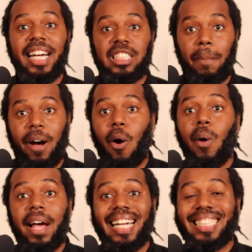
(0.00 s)
It's
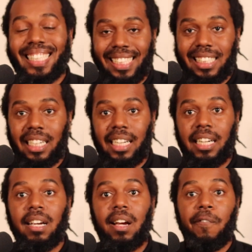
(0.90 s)
about
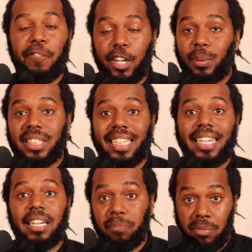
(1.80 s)
intensity,
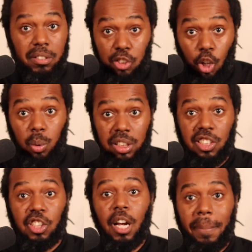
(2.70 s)
frequency,
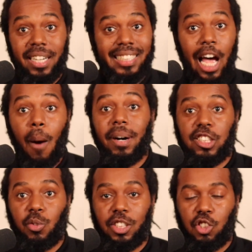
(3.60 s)
dosage, because how
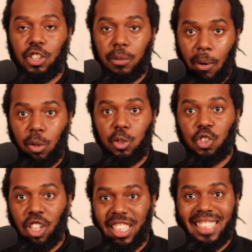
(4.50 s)
much stress you're exposed to
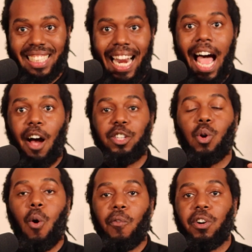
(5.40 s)
is going to dictate how you
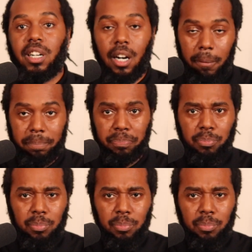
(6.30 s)
overcome.